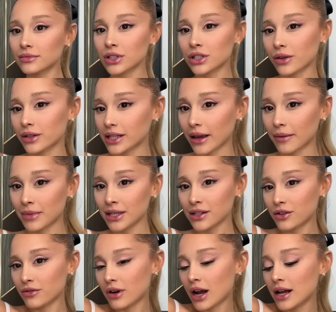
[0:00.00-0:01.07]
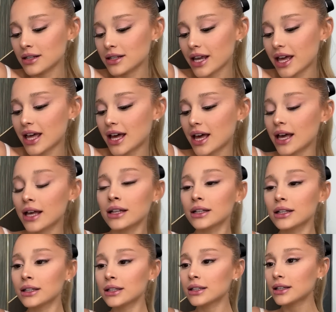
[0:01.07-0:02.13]
She was like, Miss Grande,
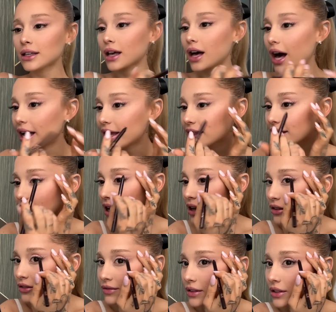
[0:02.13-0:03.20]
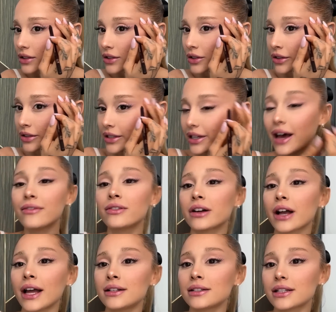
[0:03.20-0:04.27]
I love your
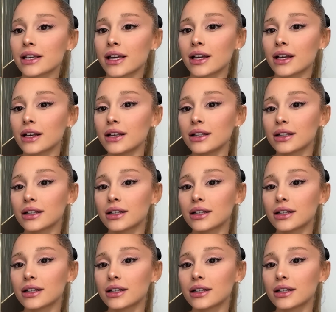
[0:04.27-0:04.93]
never-ending